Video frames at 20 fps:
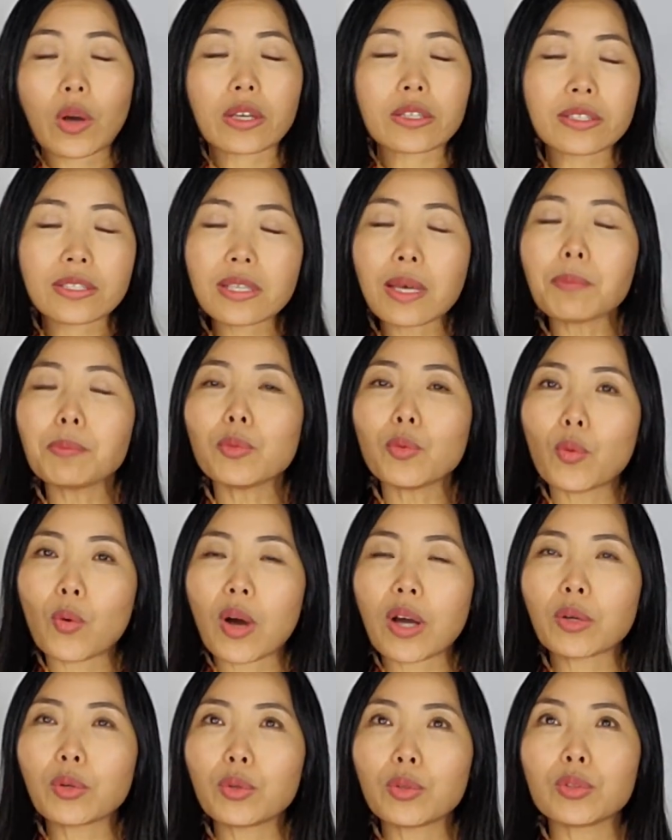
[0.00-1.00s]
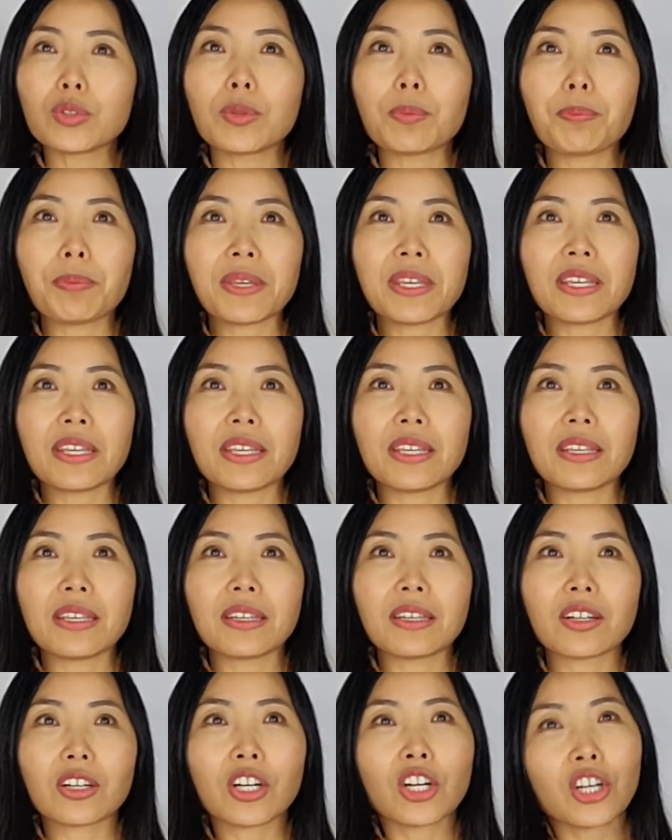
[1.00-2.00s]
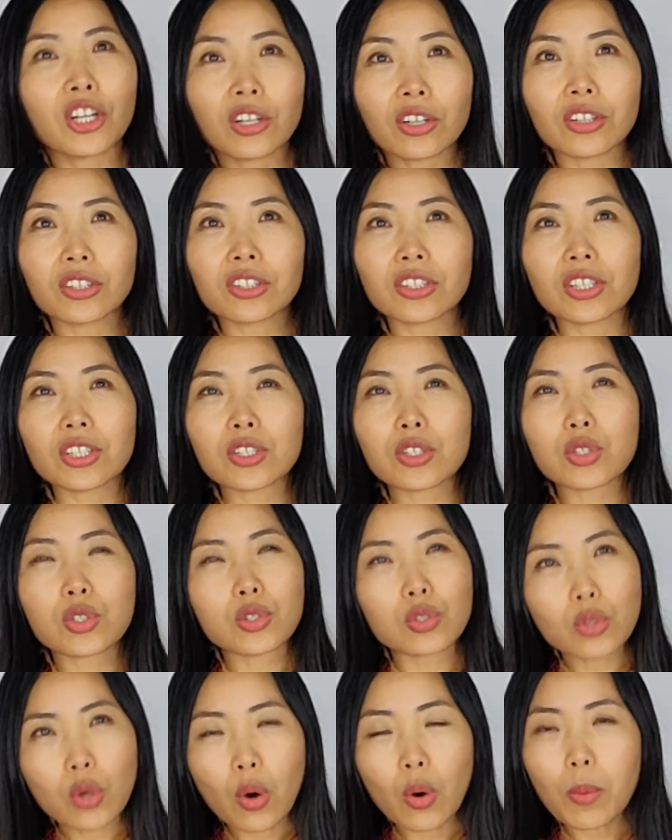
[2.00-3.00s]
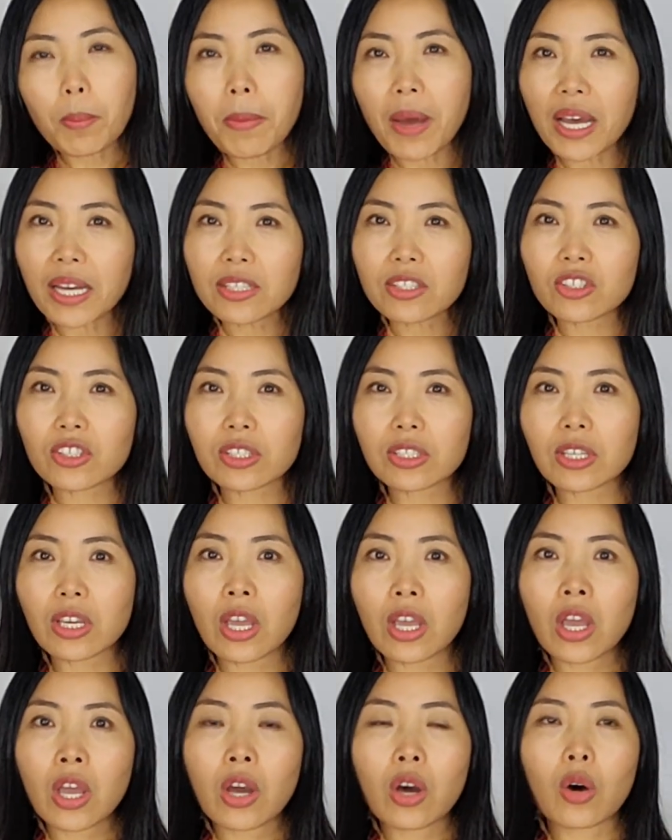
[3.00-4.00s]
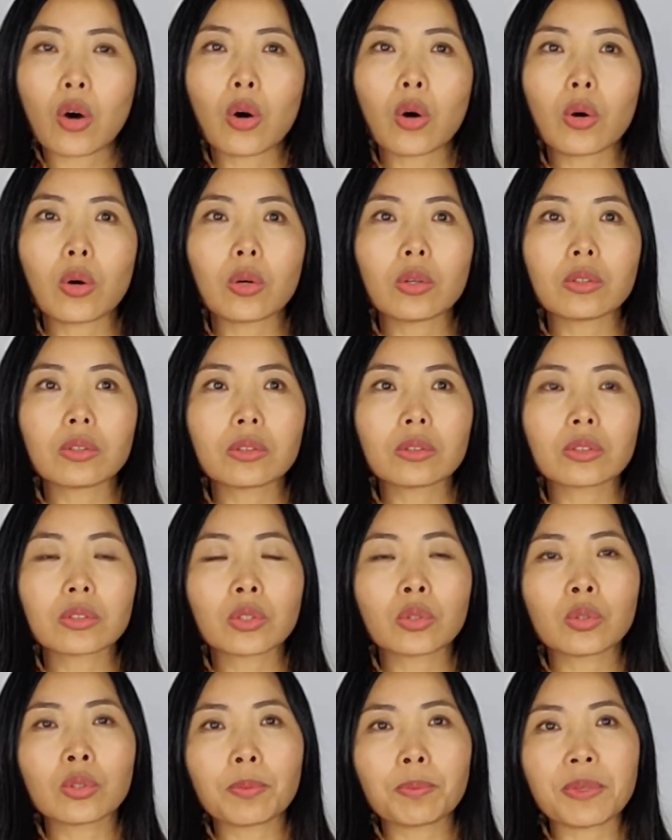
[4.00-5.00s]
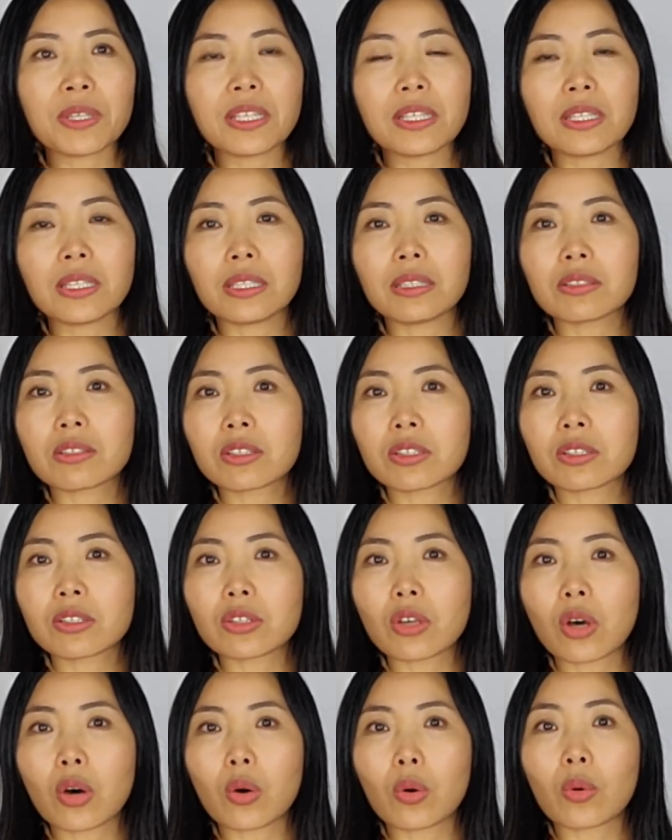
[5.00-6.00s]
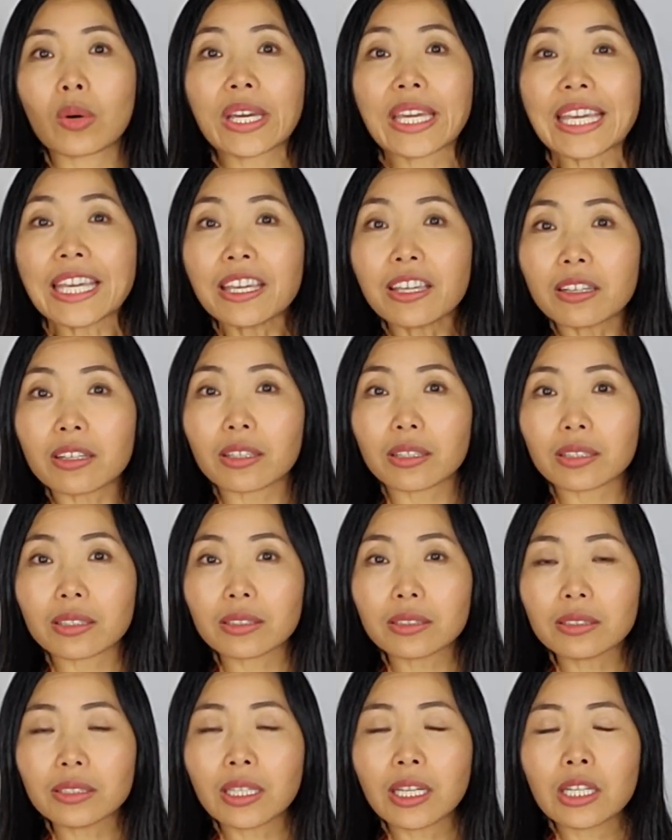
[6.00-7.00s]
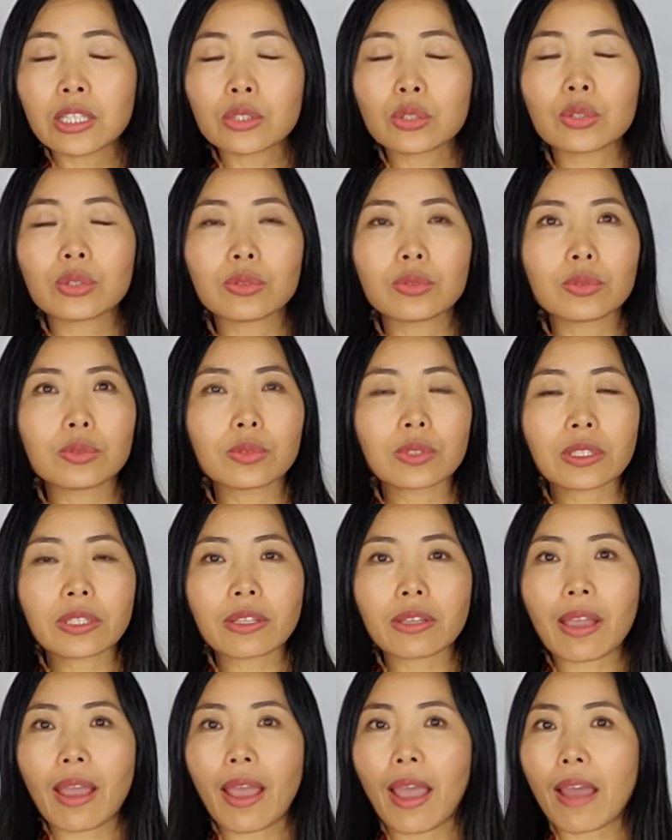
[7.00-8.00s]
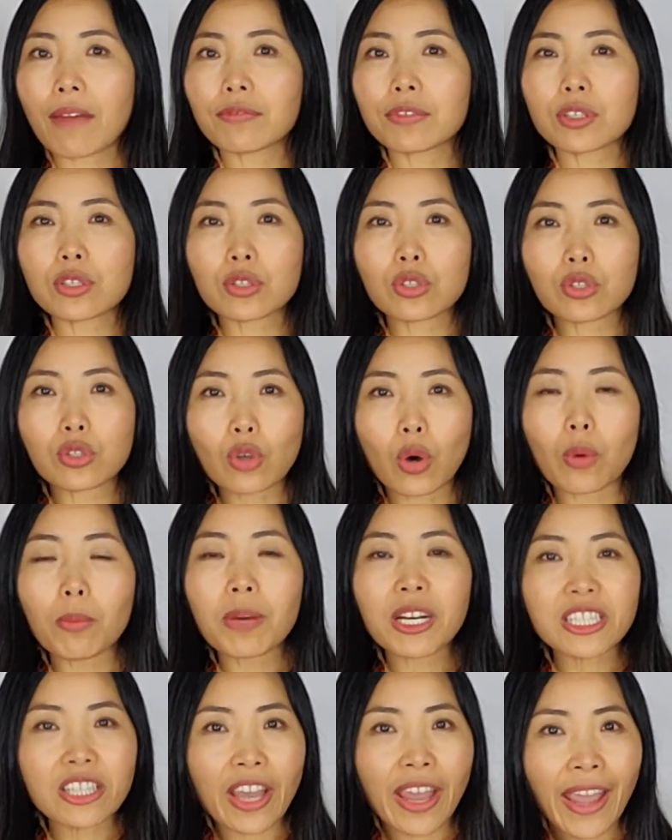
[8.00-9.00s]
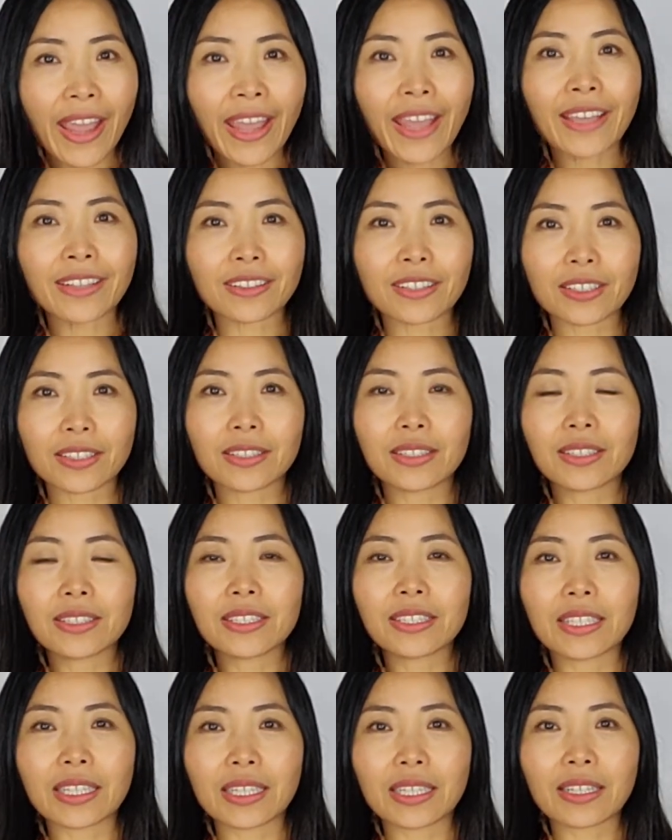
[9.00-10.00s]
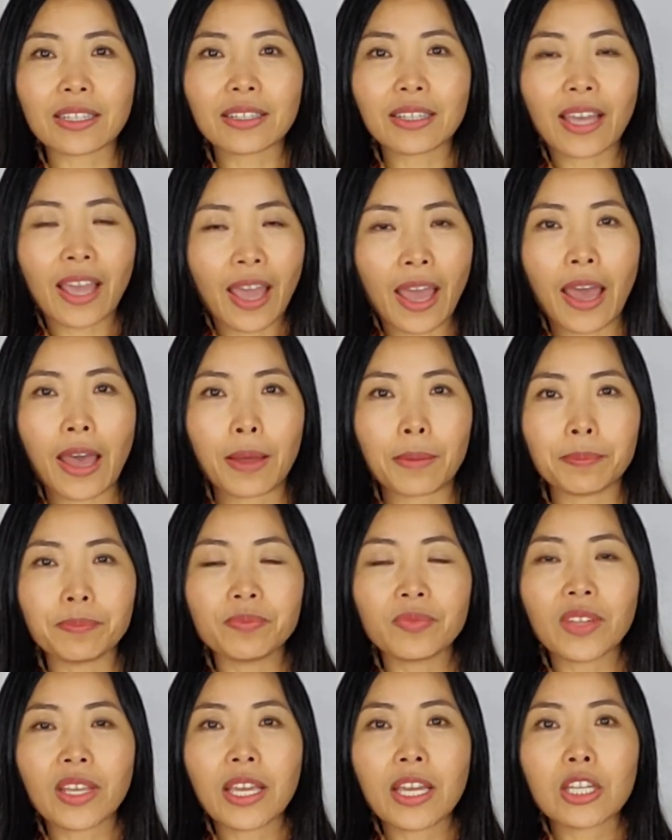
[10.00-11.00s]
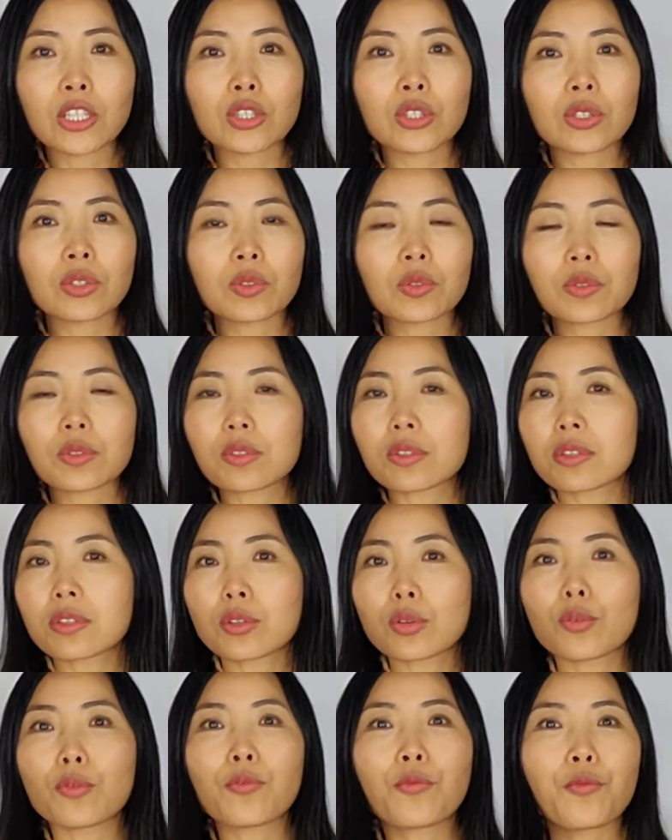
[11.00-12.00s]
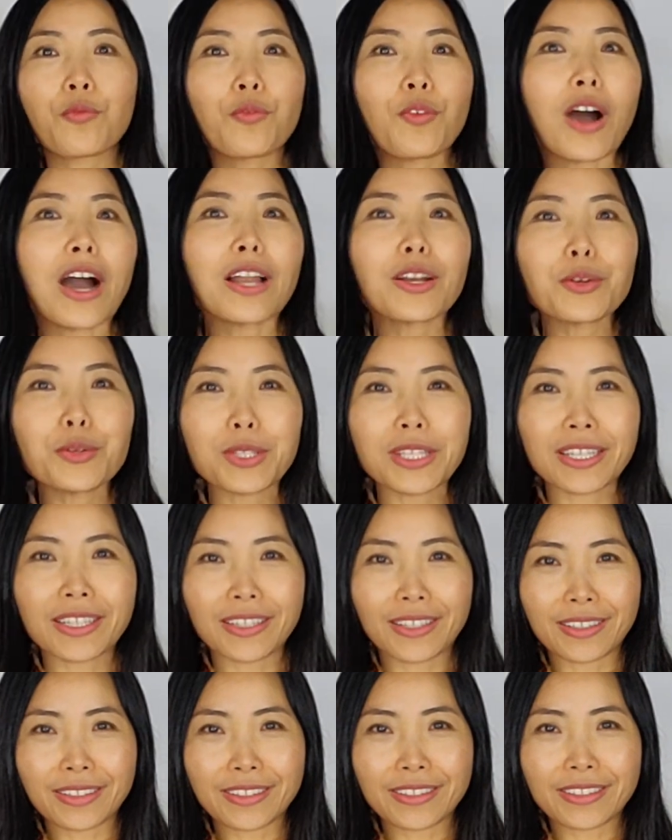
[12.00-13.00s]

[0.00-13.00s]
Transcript: Someone could be hurt so much, or could be so ill to have so much hate in him, to following